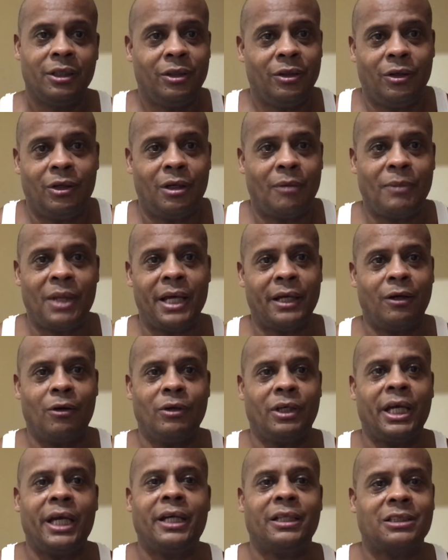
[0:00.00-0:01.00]
You know, and I'm like,
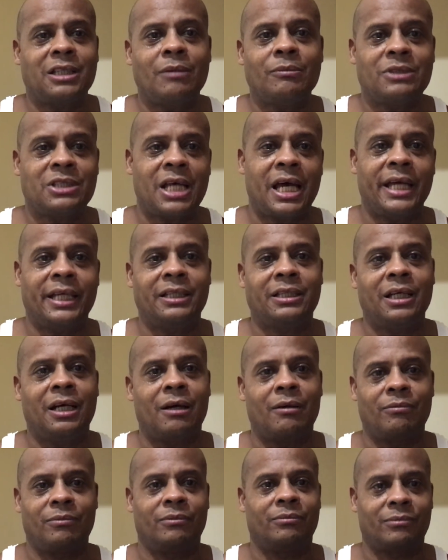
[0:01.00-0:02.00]
okay, because I'm psyched
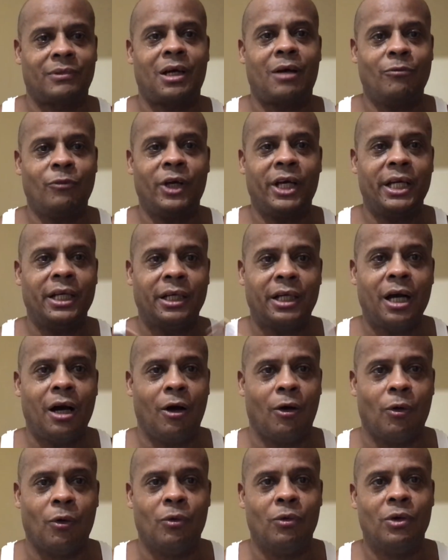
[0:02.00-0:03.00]
up. I'm ready to
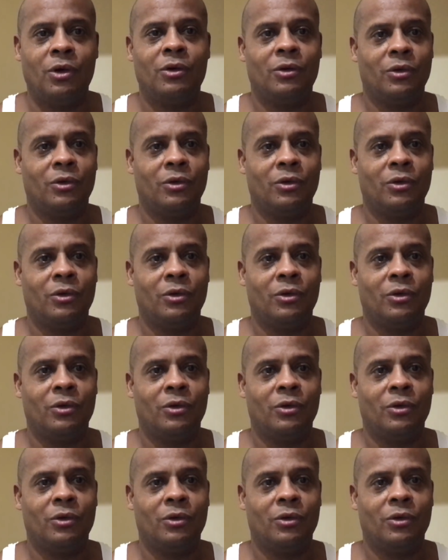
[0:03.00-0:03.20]
go.